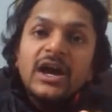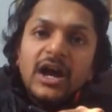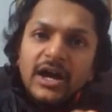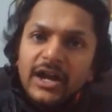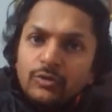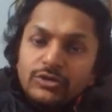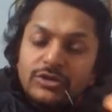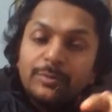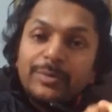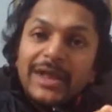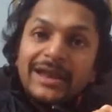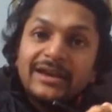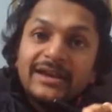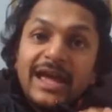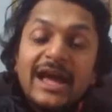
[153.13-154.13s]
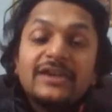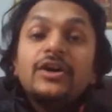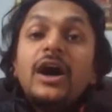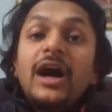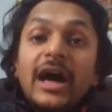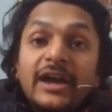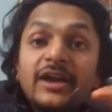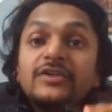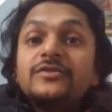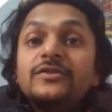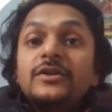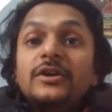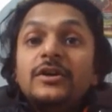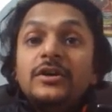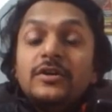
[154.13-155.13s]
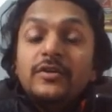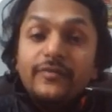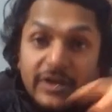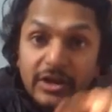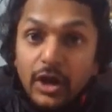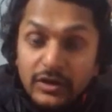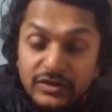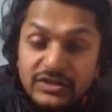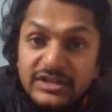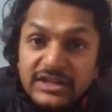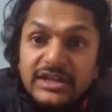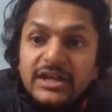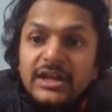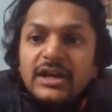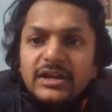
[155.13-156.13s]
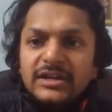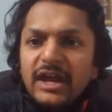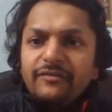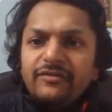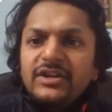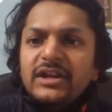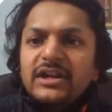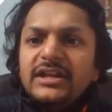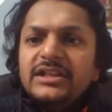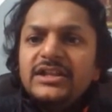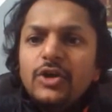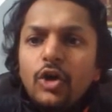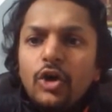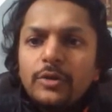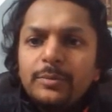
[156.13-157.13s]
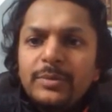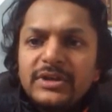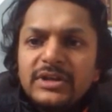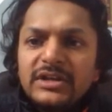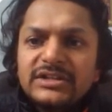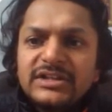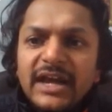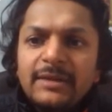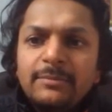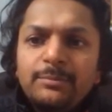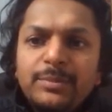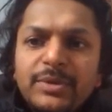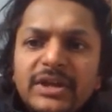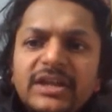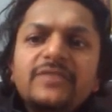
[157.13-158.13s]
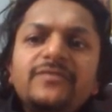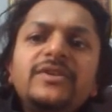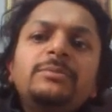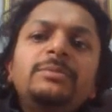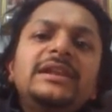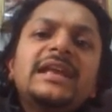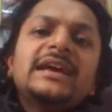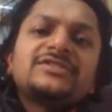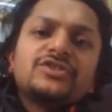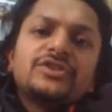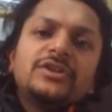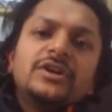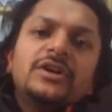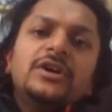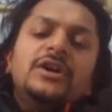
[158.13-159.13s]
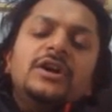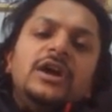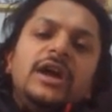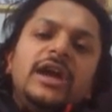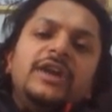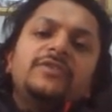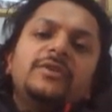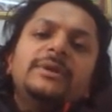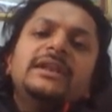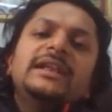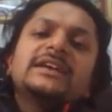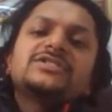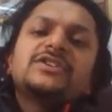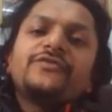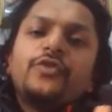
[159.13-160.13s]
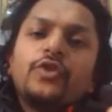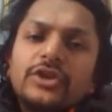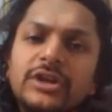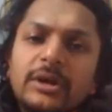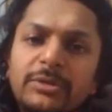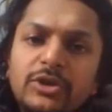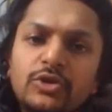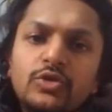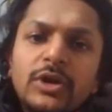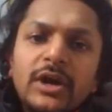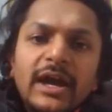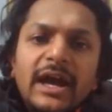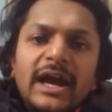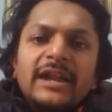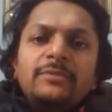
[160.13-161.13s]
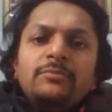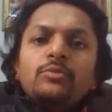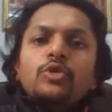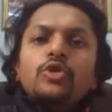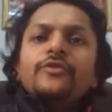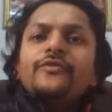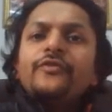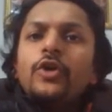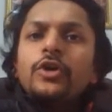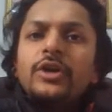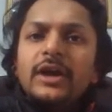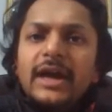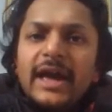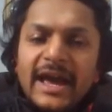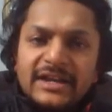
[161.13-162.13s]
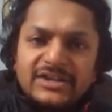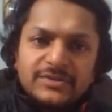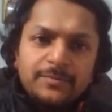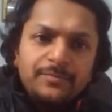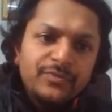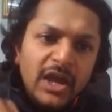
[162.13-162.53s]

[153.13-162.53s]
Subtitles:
around the planet at a higher velocity, definitely the orbital time period will be lesser. It will be lesser for W and more for X.